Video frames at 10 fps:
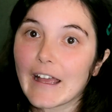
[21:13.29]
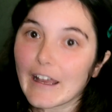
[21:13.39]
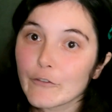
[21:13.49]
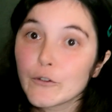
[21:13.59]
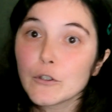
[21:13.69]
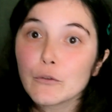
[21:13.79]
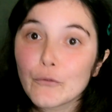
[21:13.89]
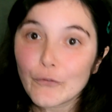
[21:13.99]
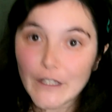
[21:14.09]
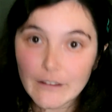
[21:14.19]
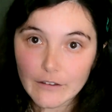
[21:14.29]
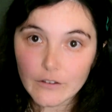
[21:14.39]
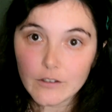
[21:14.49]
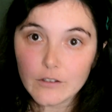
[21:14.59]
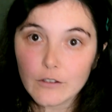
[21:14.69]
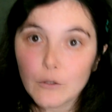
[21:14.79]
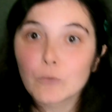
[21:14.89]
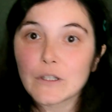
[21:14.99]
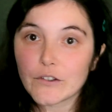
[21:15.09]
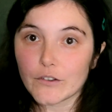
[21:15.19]
After you finish your
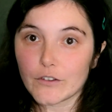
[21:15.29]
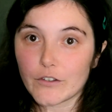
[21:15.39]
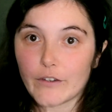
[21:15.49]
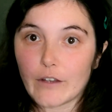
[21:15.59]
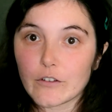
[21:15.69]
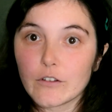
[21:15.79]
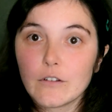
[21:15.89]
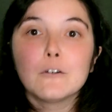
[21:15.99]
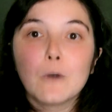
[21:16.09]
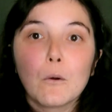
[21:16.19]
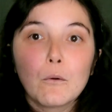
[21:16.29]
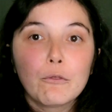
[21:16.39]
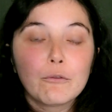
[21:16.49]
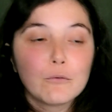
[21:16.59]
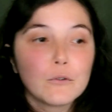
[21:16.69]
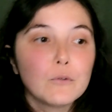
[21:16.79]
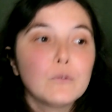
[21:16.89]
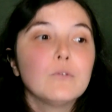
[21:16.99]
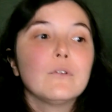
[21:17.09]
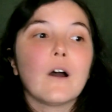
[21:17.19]
research session, go
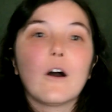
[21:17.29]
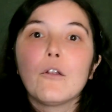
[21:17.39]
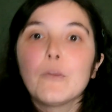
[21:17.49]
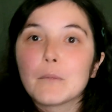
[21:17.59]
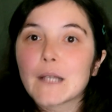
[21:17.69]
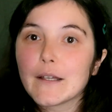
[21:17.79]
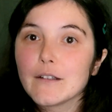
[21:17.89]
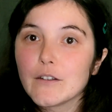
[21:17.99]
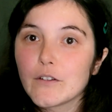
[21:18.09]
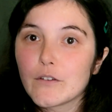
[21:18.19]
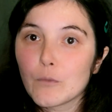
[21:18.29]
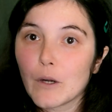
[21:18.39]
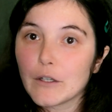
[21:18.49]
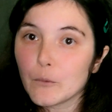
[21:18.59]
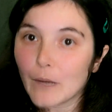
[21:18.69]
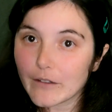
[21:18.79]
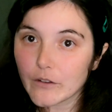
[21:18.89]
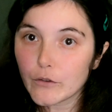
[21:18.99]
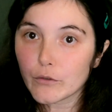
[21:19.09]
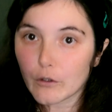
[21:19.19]
through all the playlists where you
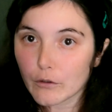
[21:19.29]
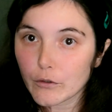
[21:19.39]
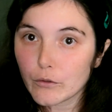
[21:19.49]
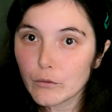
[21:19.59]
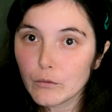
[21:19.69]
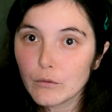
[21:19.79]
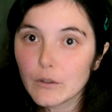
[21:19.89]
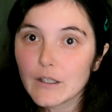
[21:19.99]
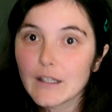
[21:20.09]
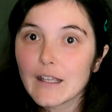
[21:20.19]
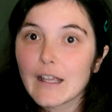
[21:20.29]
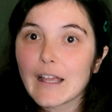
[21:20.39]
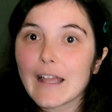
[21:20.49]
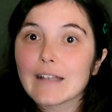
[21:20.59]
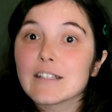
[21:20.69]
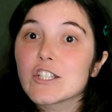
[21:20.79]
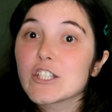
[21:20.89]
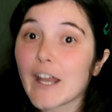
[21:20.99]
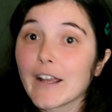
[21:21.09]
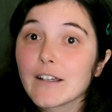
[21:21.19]
added songs to and
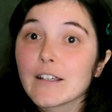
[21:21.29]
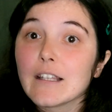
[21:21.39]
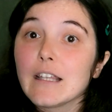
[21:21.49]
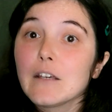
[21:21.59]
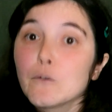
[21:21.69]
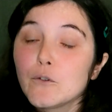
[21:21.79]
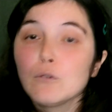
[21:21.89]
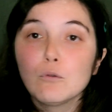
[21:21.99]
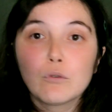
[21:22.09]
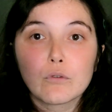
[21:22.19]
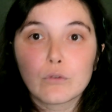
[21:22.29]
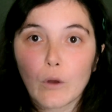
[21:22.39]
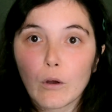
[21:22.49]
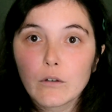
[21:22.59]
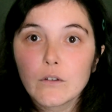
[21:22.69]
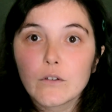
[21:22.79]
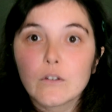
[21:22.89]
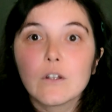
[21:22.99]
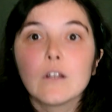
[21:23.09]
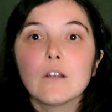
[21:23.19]
check if the new
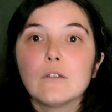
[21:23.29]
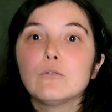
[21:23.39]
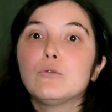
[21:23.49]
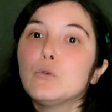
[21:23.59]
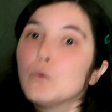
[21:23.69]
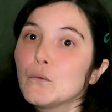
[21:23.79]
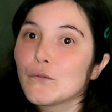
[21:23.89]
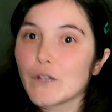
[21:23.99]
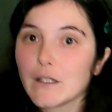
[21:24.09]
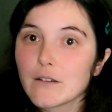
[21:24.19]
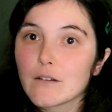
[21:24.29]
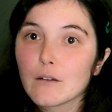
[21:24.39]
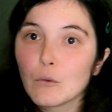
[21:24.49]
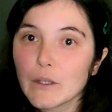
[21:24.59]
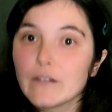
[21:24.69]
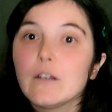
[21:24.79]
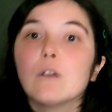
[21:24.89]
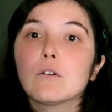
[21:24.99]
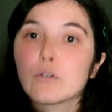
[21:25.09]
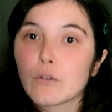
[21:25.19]
songs do fit with the
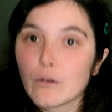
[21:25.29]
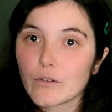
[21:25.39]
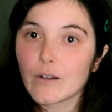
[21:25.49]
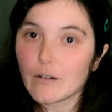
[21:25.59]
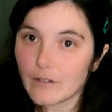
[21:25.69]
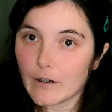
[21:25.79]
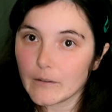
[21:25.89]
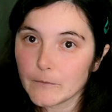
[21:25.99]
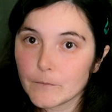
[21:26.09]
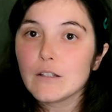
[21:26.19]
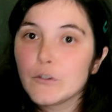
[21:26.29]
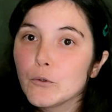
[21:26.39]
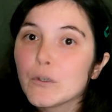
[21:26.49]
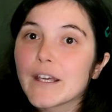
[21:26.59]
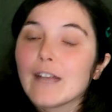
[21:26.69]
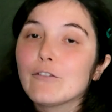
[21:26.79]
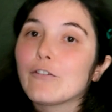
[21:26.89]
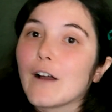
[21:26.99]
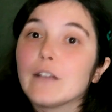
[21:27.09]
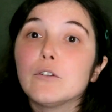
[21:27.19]
other songs that are there. You can
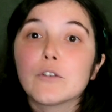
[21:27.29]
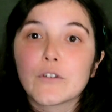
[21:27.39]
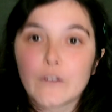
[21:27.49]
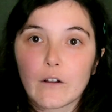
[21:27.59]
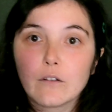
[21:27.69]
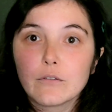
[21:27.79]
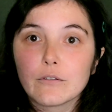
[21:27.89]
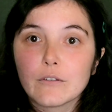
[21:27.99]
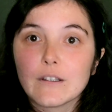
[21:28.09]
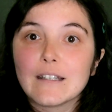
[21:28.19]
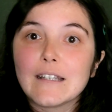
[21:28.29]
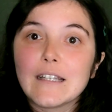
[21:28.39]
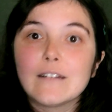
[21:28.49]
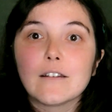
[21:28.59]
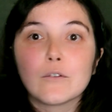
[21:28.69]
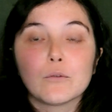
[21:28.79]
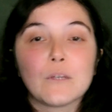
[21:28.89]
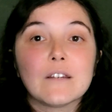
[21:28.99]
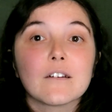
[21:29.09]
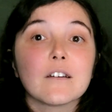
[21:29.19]
find yourself needing to
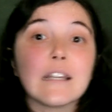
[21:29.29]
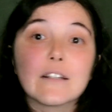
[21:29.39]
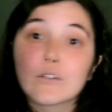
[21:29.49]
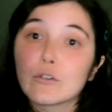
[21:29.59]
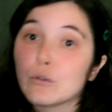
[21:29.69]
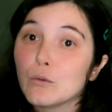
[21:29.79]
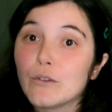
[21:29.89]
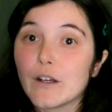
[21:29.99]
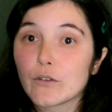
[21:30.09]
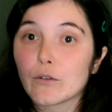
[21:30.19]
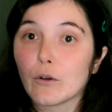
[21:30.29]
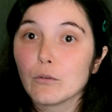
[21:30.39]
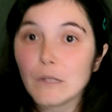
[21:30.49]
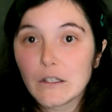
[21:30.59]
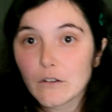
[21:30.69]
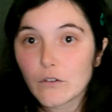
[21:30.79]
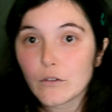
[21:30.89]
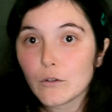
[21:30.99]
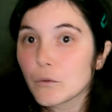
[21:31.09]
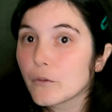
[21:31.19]
either exclude that song
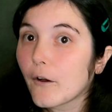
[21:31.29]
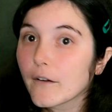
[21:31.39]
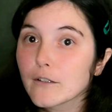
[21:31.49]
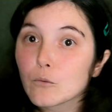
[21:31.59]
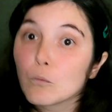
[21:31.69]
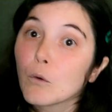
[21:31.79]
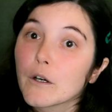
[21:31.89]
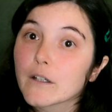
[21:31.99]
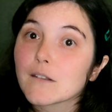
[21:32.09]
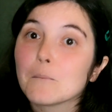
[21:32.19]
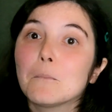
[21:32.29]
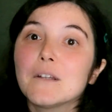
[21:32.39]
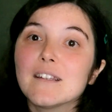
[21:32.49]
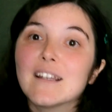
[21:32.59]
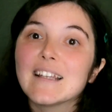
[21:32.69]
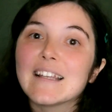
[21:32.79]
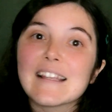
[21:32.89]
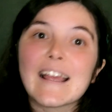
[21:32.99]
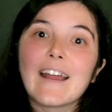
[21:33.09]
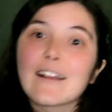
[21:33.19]
because you thought it worked, but
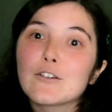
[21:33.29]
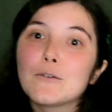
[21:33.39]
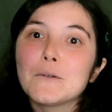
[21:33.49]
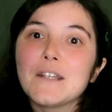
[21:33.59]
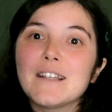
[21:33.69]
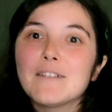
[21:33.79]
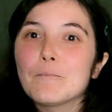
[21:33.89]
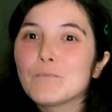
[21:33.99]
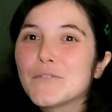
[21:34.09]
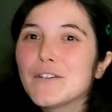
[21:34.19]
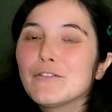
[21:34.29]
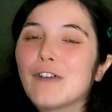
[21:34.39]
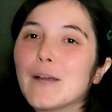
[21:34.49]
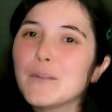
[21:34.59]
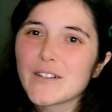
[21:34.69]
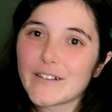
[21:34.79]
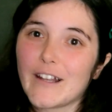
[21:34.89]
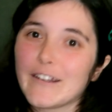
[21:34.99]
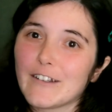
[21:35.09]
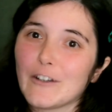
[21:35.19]
actually the vibe is
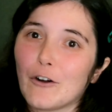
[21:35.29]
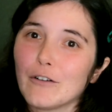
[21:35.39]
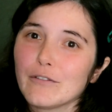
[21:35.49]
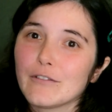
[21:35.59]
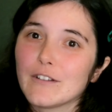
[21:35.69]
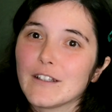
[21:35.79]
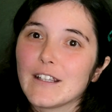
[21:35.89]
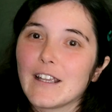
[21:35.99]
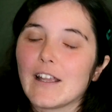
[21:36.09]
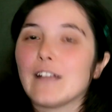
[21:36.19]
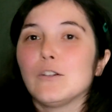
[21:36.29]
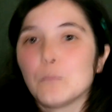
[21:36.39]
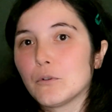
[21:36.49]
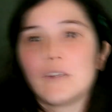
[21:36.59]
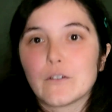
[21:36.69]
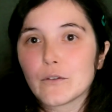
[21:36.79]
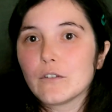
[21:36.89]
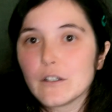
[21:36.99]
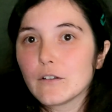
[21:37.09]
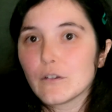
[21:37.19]
slightly off, and you put that
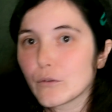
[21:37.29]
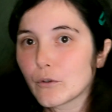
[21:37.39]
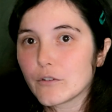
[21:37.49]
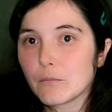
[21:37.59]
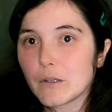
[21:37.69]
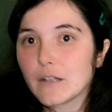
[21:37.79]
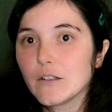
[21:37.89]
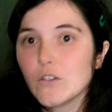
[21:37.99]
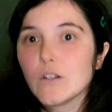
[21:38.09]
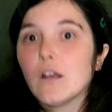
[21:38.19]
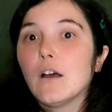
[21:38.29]
song in an unsorted playlist.